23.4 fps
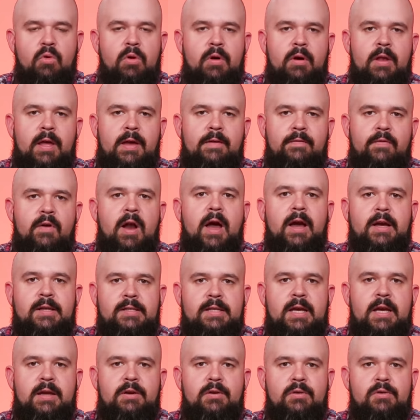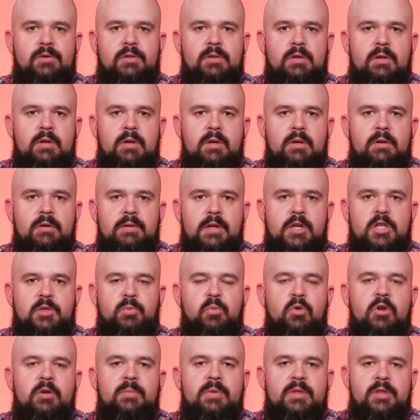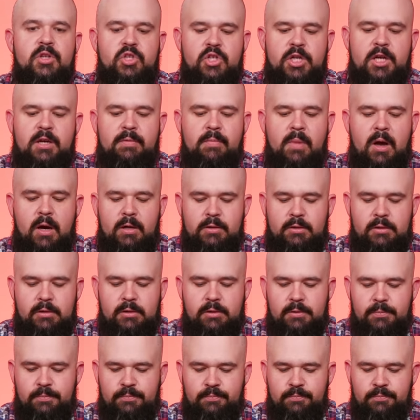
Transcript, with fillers: order like fry containers. They just put them in the chicken boxes.